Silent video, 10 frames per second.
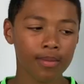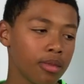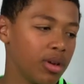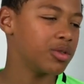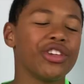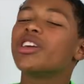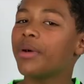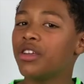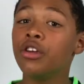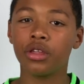because when you think of
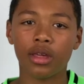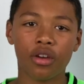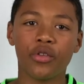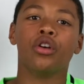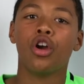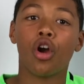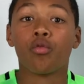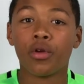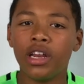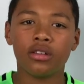Man U, you think of a
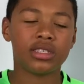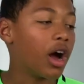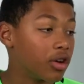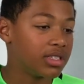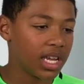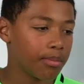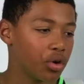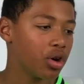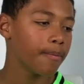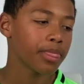really good team, but